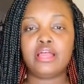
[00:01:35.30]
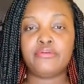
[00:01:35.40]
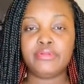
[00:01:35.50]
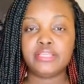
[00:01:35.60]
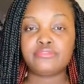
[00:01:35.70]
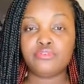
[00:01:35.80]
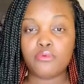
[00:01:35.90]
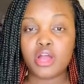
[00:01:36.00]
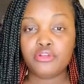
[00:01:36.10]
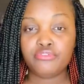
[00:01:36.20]
rinse the
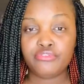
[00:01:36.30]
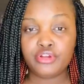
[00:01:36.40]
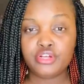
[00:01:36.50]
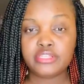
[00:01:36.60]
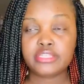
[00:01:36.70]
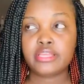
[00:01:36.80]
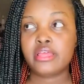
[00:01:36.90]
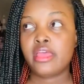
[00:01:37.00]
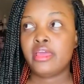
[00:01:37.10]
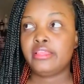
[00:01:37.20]
water first,
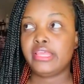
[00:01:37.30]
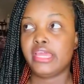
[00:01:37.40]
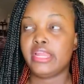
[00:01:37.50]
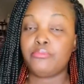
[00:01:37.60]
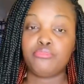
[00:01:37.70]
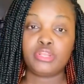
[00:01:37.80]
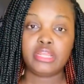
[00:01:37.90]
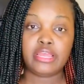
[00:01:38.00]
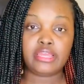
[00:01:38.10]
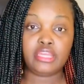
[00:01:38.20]
then I put it
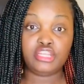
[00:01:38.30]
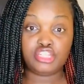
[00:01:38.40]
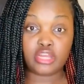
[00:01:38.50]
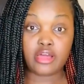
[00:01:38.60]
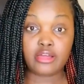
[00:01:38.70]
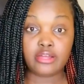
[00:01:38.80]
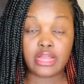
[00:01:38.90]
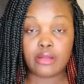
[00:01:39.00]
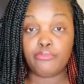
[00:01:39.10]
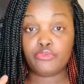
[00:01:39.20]
like in a jar.
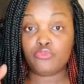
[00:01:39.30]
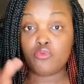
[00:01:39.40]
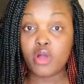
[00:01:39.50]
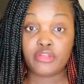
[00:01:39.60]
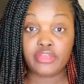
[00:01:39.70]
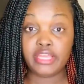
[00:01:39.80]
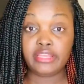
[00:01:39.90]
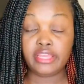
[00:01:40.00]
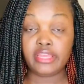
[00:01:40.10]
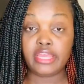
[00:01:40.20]
I put the water in
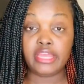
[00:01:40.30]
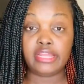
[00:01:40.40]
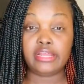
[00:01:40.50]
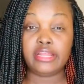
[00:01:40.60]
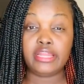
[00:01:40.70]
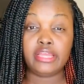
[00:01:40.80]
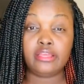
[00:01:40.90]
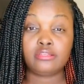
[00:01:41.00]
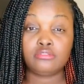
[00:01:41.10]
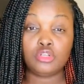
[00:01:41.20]
it and I let it
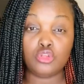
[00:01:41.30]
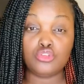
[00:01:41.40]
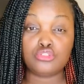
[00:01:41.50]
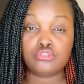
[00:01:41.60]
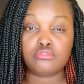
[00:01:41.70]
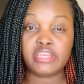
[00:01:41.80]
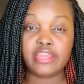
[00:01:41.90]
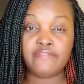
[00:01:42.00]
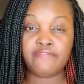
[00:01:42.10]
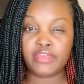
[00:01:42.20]
close to get
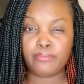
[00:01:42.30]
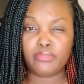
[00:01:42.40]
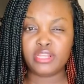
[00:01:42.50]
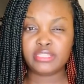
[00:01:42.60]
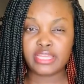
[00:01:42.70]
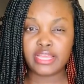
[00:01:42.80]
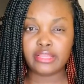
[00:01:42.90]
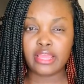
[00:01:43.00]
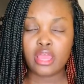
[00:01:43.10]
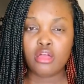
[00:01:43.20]
it fermented
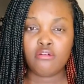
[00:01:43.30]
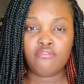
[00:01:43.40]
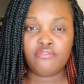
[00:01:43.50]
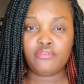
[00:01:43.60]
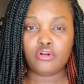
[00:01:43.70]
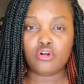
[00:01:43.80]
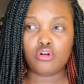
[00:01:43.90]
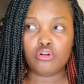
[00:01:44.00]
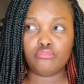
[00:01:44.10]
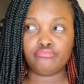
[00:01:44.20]

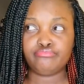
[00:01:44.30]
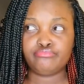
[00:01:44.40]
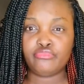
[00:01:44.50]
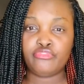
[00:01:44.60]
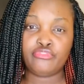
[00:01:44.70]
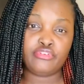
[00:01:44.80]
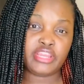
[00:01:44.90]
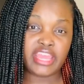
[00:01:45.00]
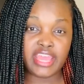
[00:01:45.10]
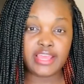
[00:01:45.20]
for
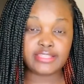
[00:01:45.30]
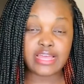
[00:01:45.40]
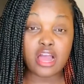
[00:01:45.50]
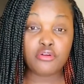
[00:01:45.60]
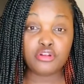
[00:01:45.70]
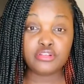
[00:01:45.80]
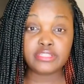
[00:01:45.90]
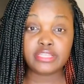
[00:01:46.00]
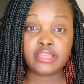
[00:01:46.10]
48 hours.